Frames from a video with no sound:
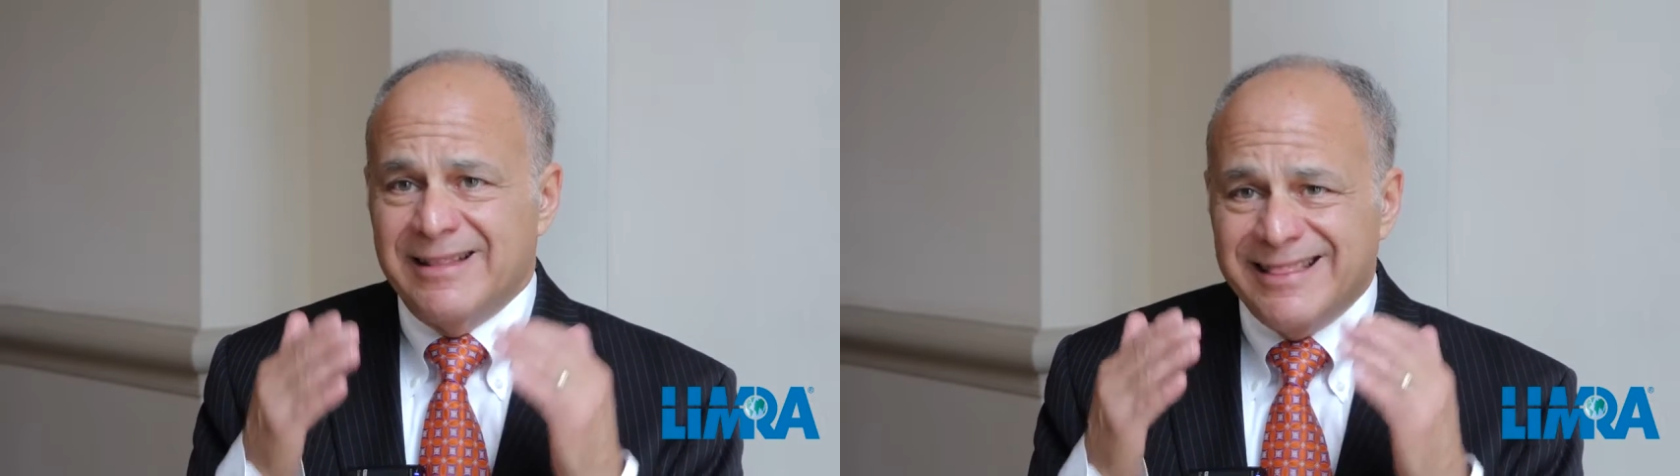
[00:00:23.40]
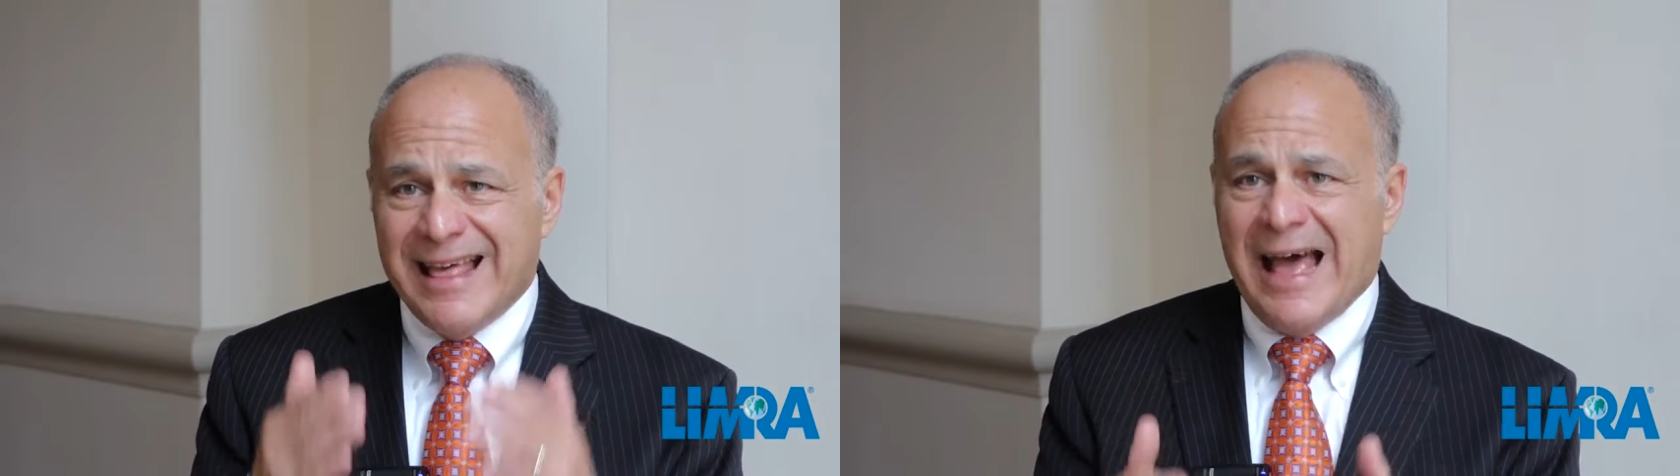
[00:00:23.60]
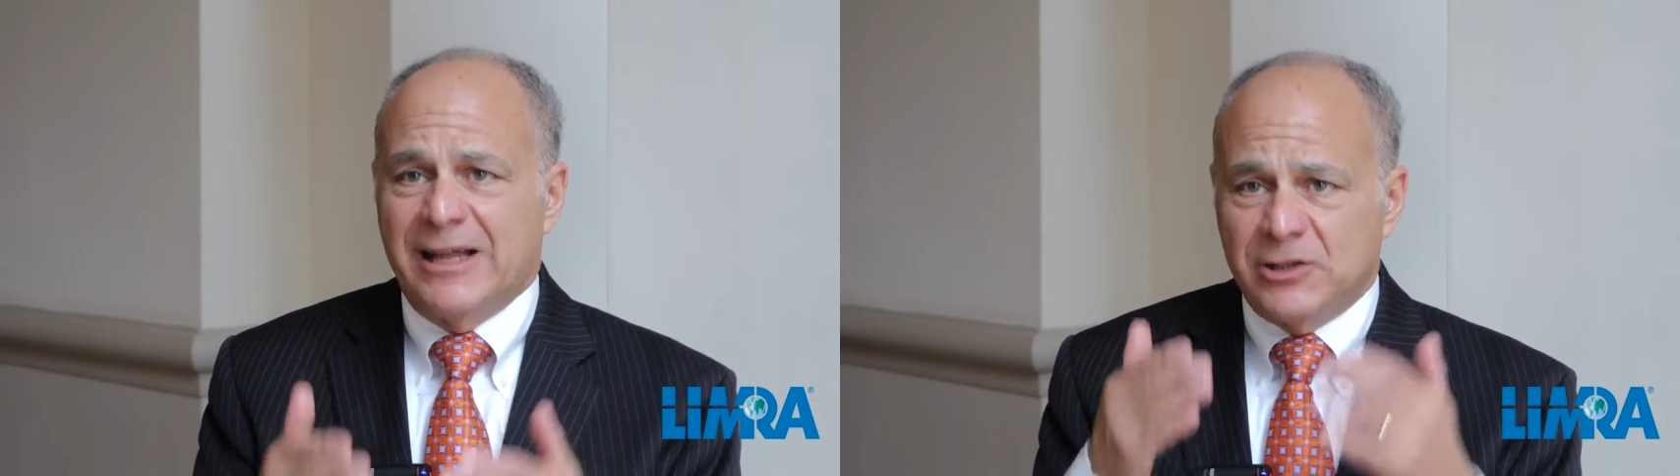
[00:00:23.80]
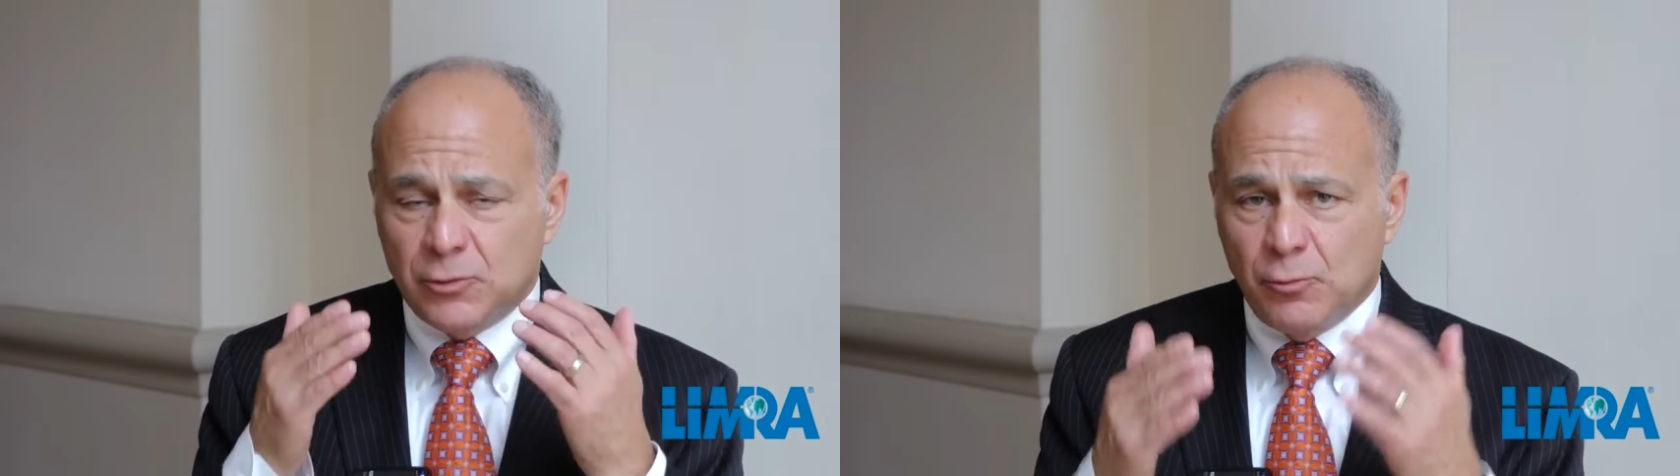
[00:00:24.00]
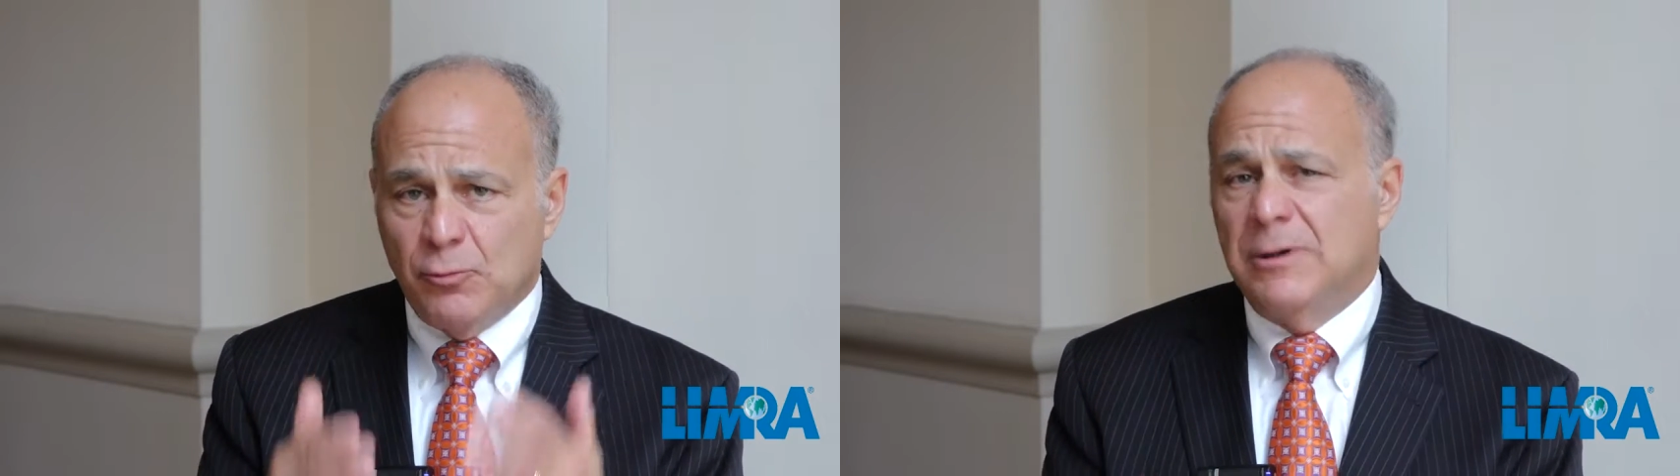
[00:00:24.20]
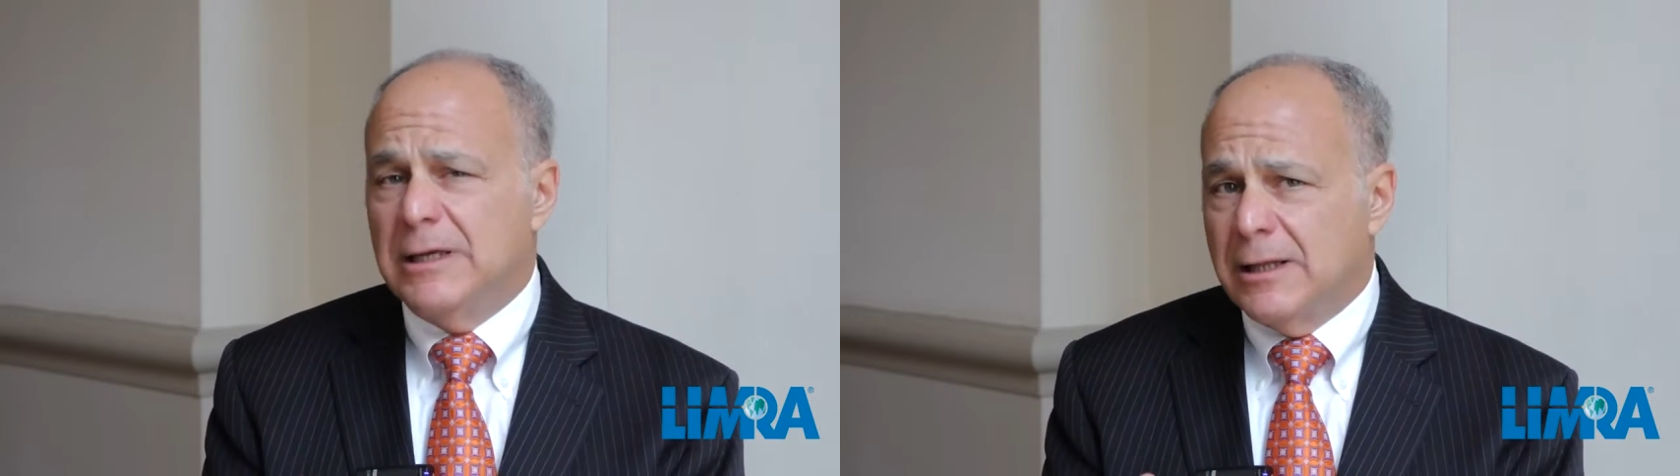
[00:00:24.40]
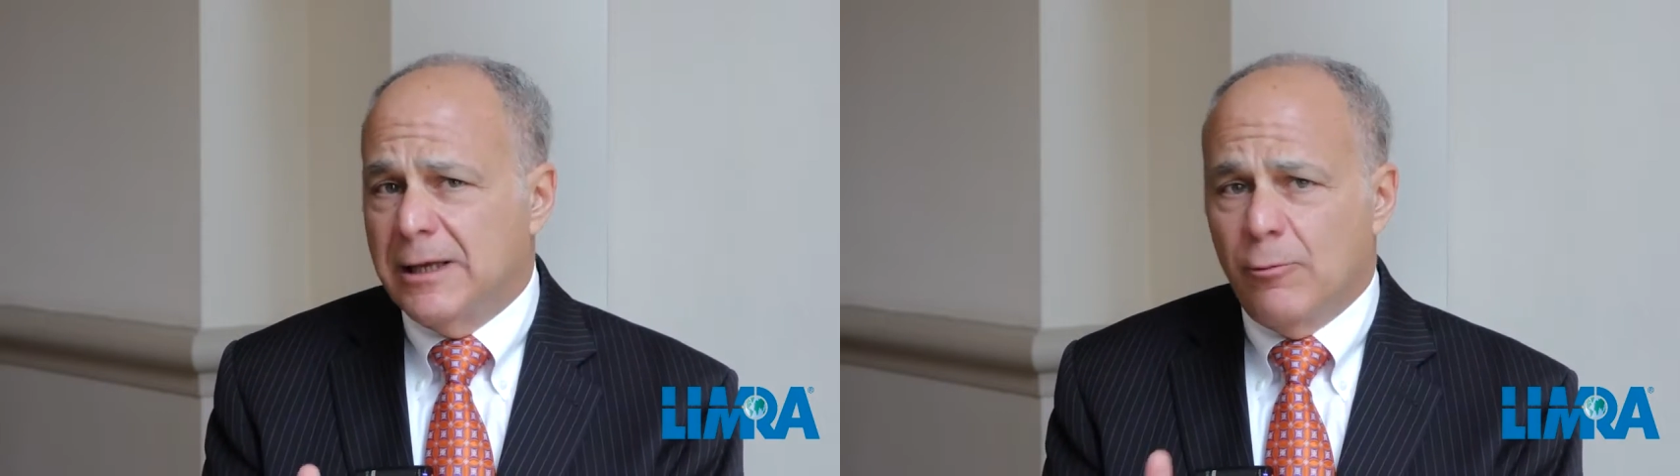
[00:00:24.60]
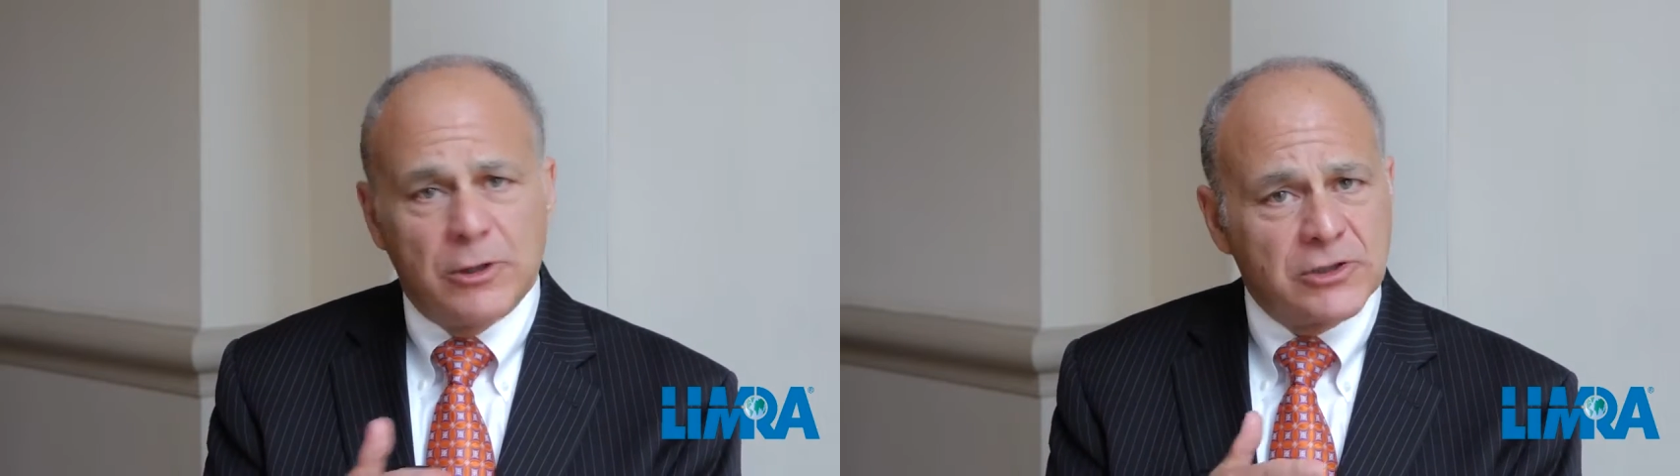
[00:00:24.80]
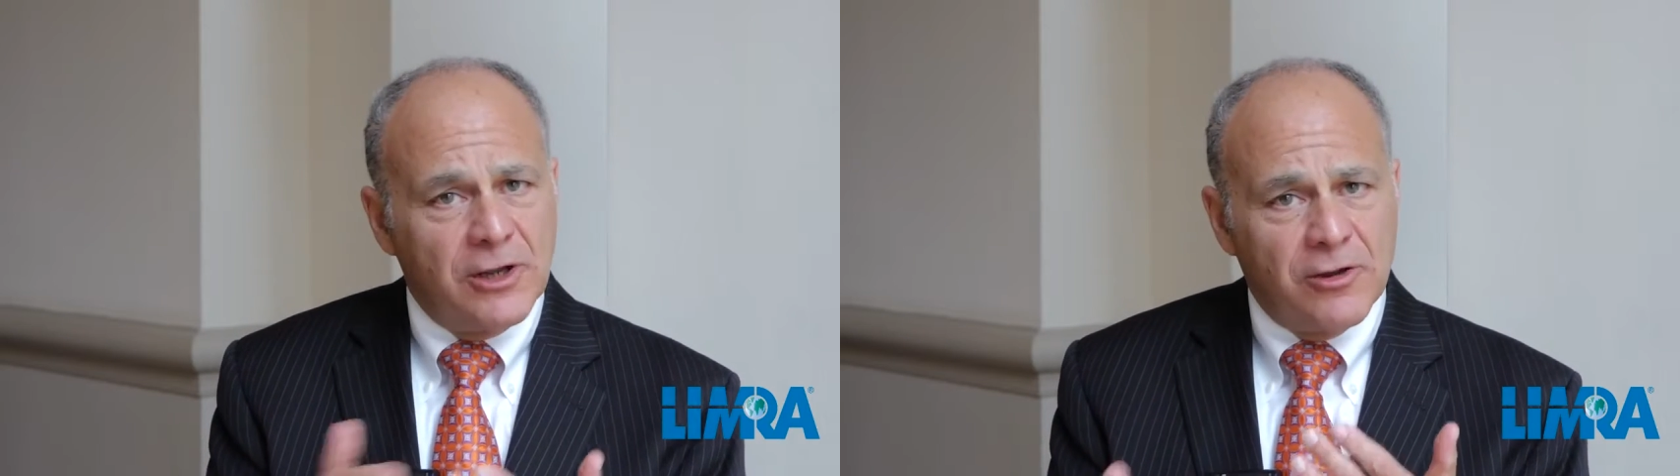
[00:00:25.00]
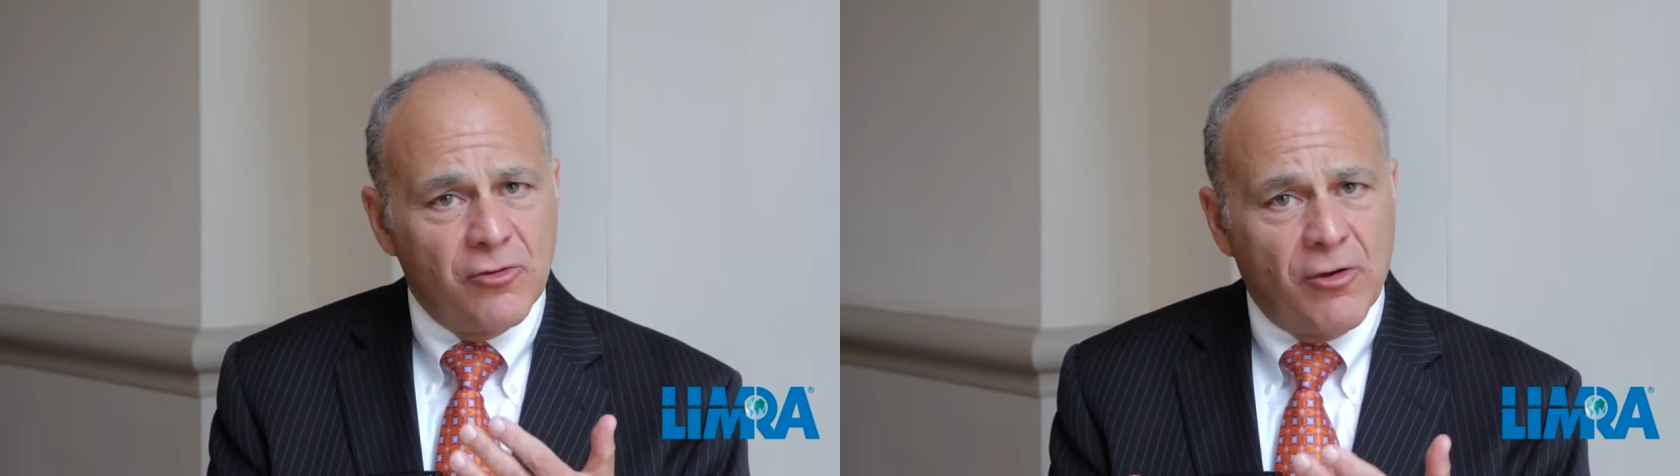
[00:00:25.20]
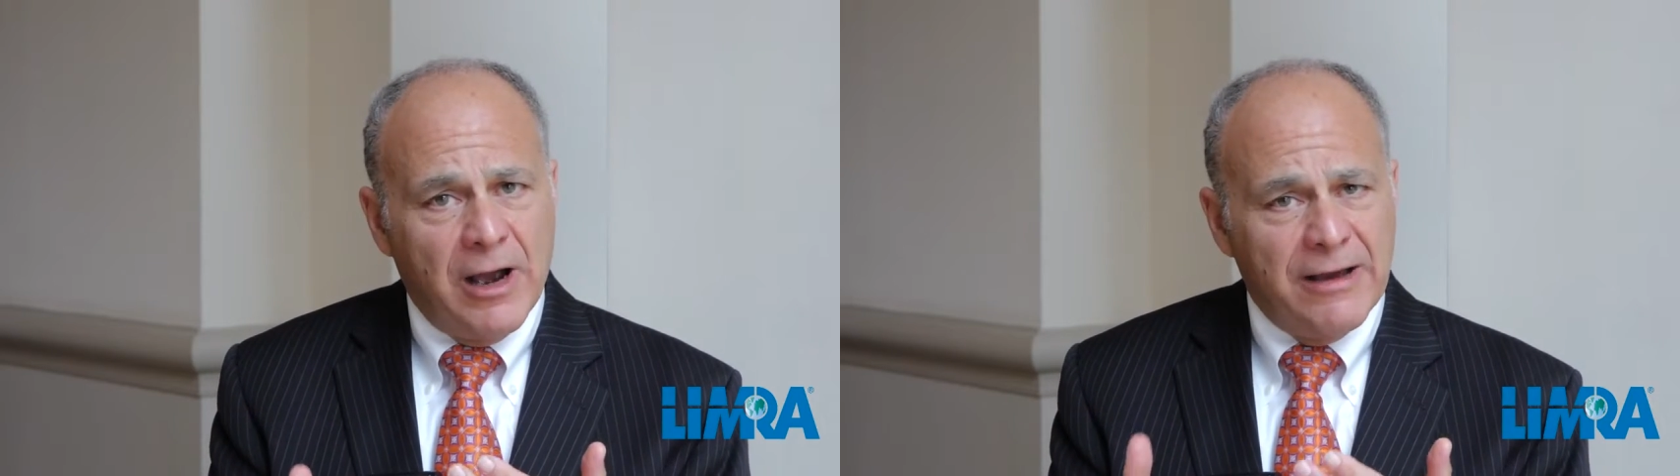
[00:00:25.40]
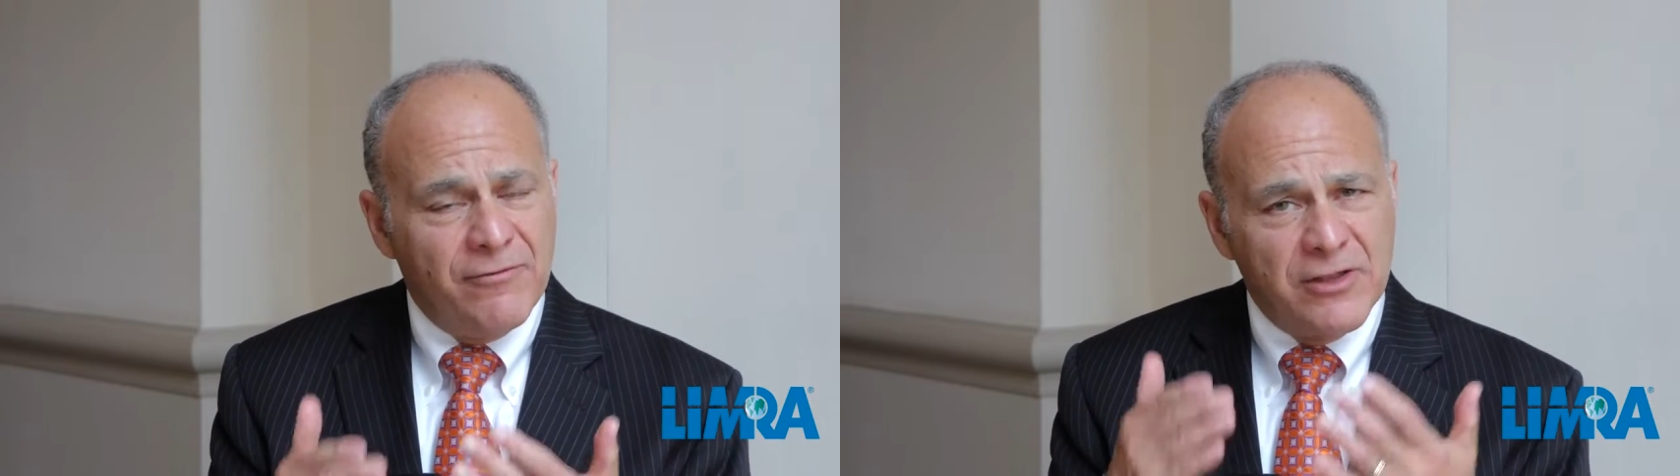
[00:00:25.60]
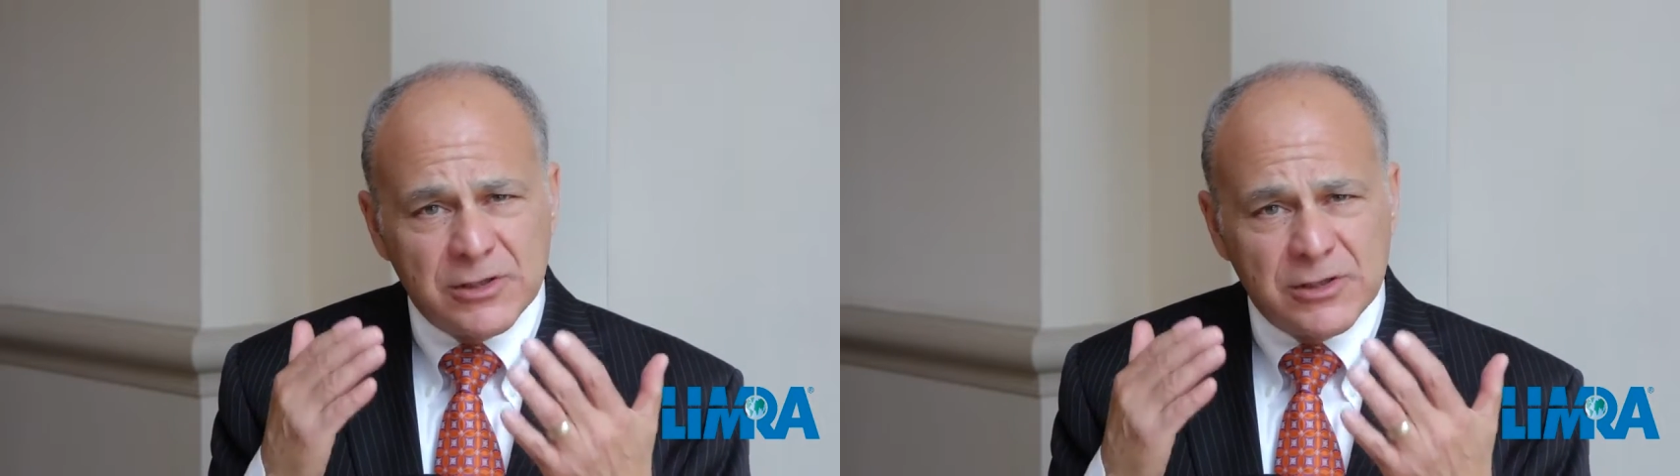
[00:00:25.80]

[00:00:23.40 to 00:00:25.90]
That's really what's going to drive